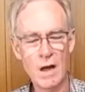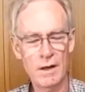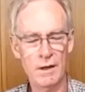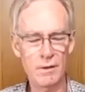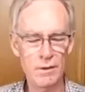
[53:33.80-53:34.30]

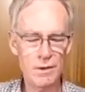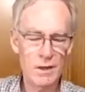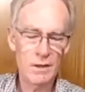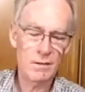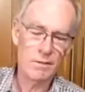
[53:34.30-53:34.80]
They do
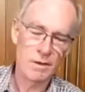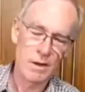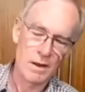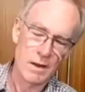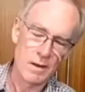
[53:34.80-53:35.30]
tend to
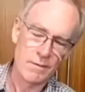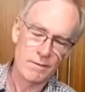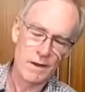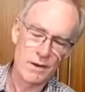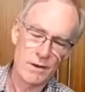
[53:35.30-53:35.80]

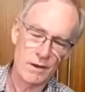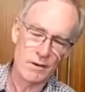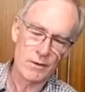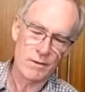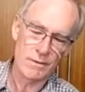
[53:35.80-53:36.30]
finish
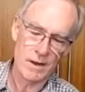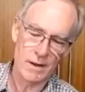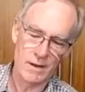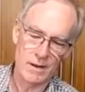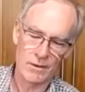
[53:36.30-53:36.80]
things off
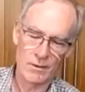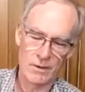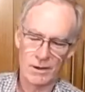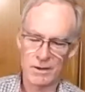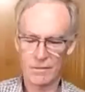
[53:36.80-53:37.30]
rather
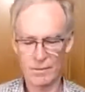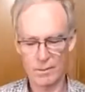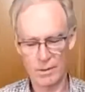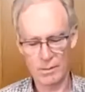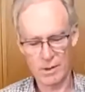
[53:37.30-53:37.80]
nicely,
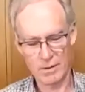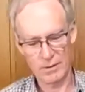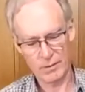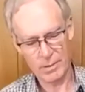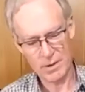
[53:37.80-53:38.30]
sweet
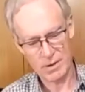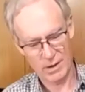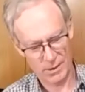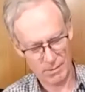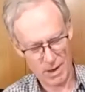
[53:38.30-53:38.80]
wines, especially
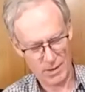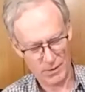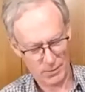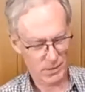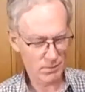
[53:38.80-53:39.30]
great
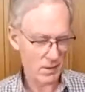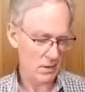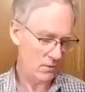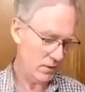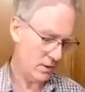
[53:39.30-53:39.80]
sweet
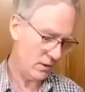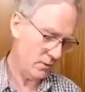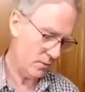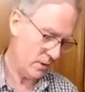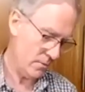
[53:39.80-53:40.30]
wines like
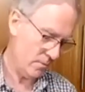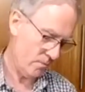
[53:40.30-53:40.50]
this one.